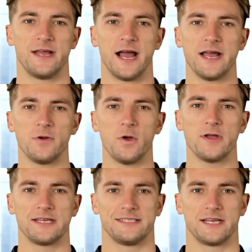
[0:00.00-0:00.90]
And look
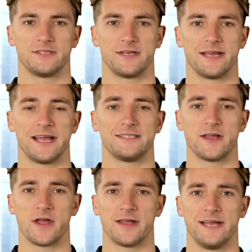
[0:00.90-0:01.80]
at such a nice
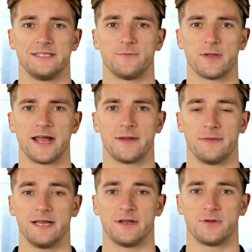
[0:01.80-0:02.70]
audience we have
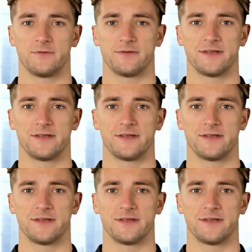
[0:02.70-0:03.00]
here.